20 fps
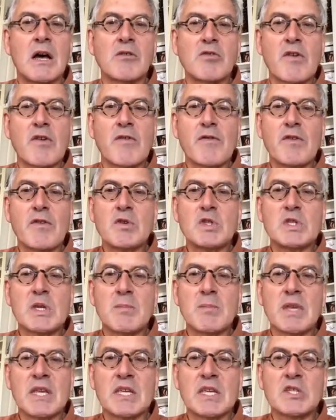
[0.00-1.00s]
I'll review
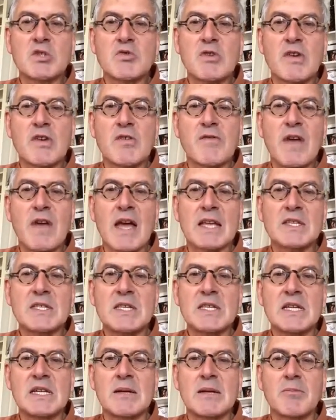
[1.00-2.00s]
some history of
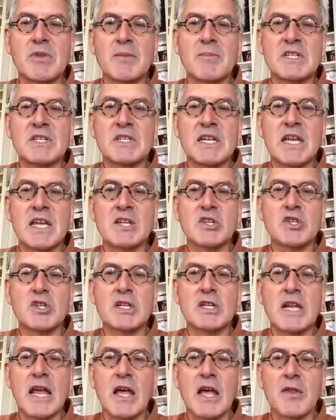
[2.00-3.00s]
vaccine
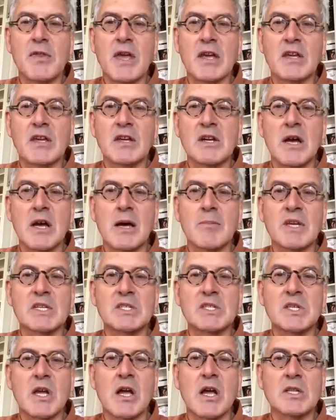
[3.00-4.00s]
implementation, health
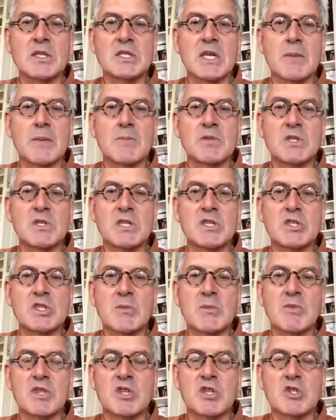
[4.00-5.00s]
economics concepts, and
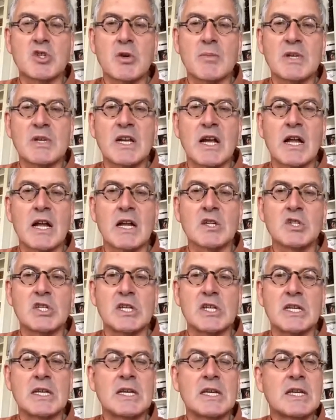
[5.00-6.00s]
some of the
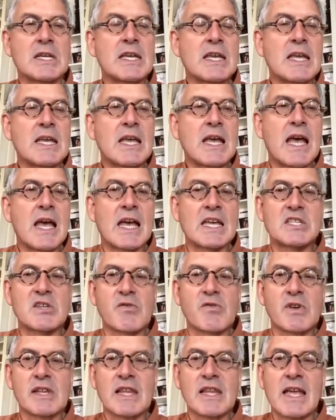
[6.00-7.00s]
terminology as
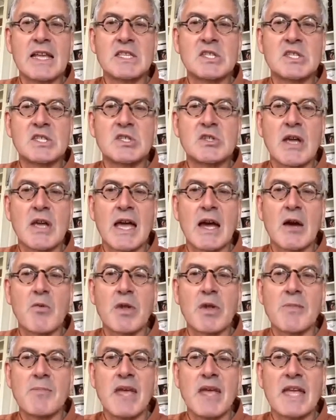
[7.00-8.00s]
it relates to how
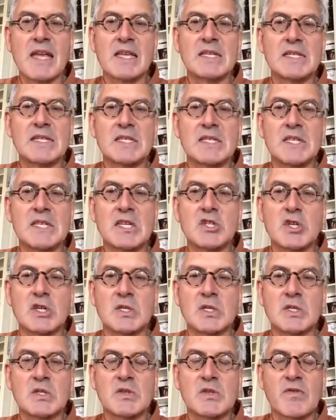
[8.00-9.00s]
we make
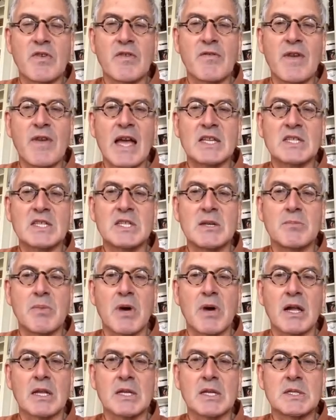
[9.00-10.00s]
decisions for vaccine
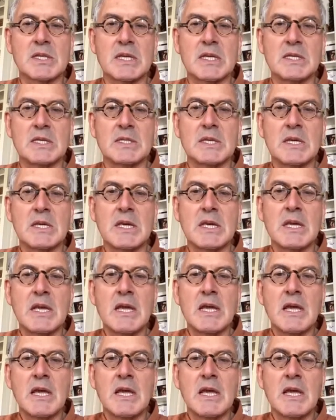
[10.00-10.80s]
policies,